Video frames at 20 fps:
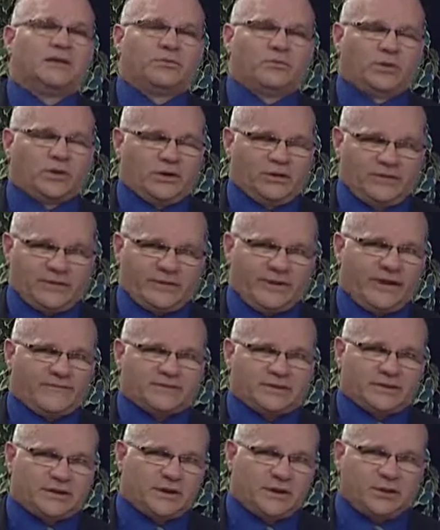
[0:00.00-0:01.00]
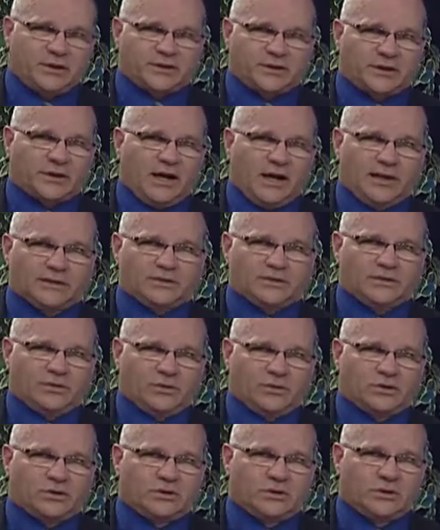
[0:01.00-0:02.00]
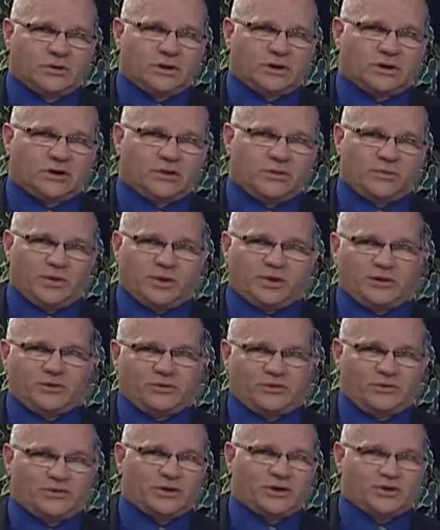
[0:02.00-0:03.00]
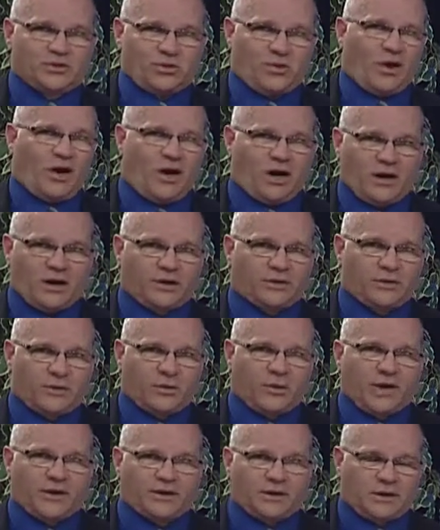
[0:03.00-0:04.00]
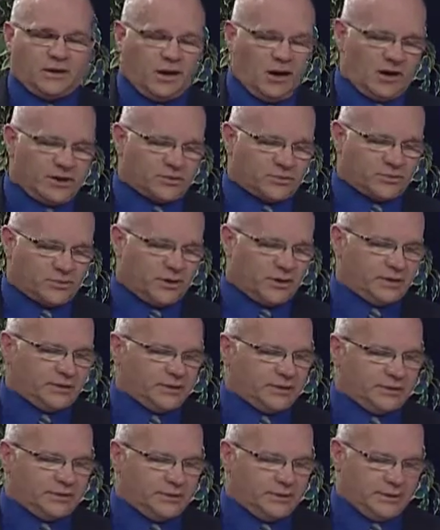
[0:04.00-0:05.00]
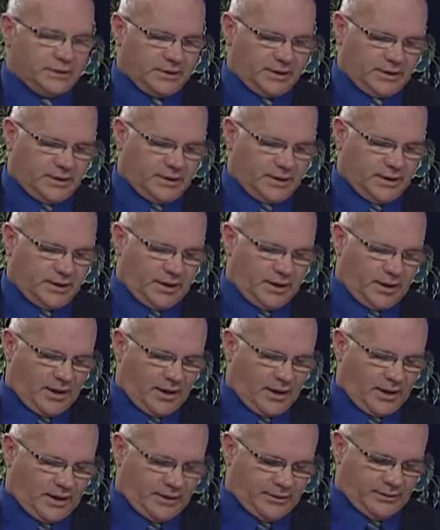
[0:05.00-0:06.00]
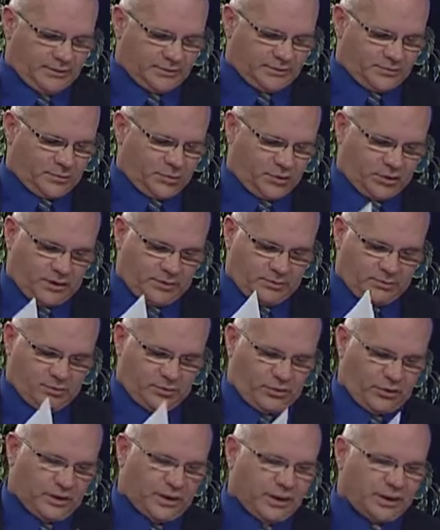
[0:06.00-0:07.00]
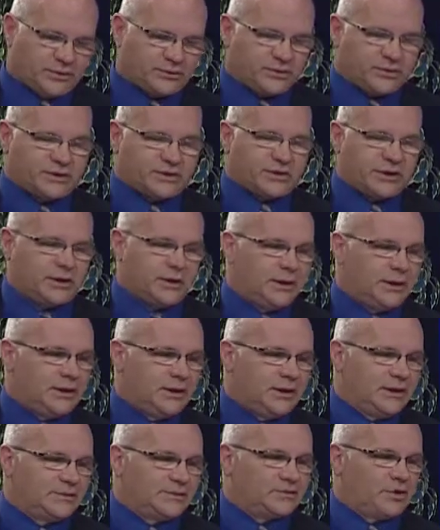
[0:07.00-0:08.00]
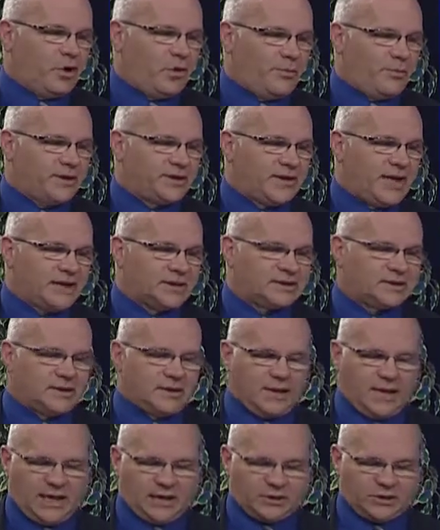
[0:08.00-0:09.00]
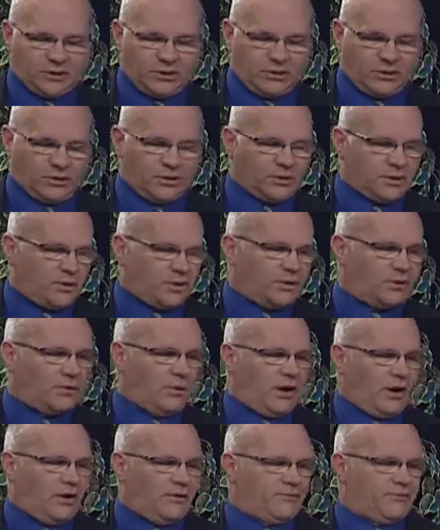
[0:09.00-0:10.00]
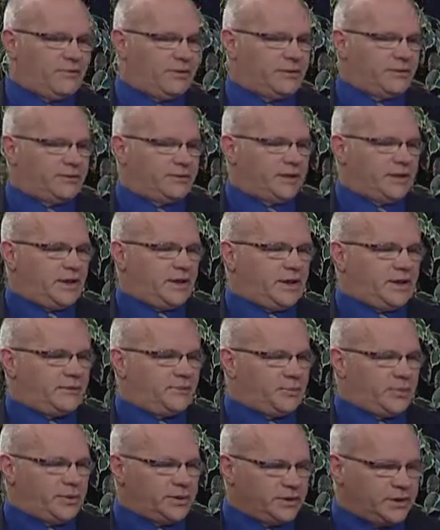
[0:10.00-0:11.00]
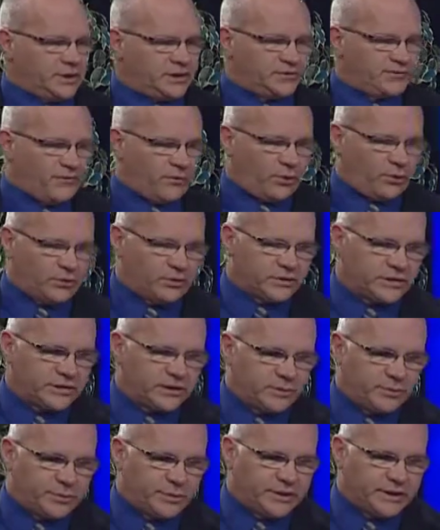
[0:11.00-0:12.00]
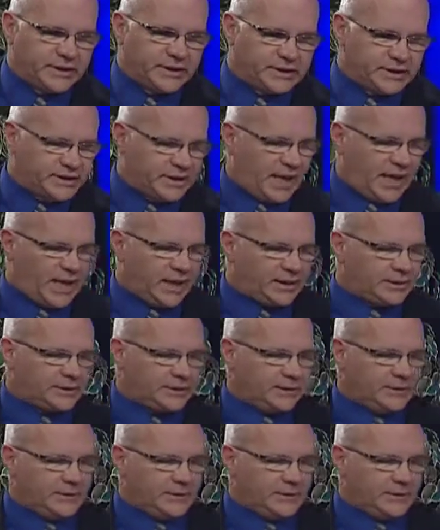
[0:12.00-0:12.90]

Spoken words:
we don't even have to deal with the constitutional issue because you're just wrong on the way the law is written. It's pretty interesting. So, but that's the nature of the police force and the police state,